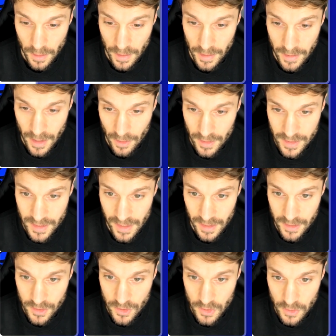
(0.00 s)
And now let's get
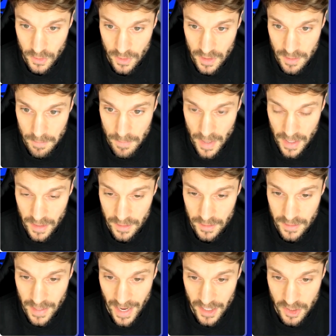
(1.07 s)
into the
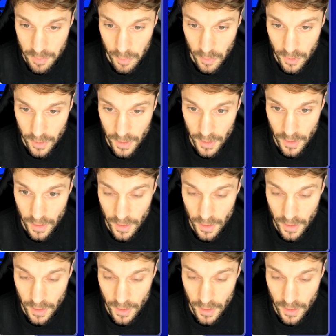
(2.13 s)
main dashboard.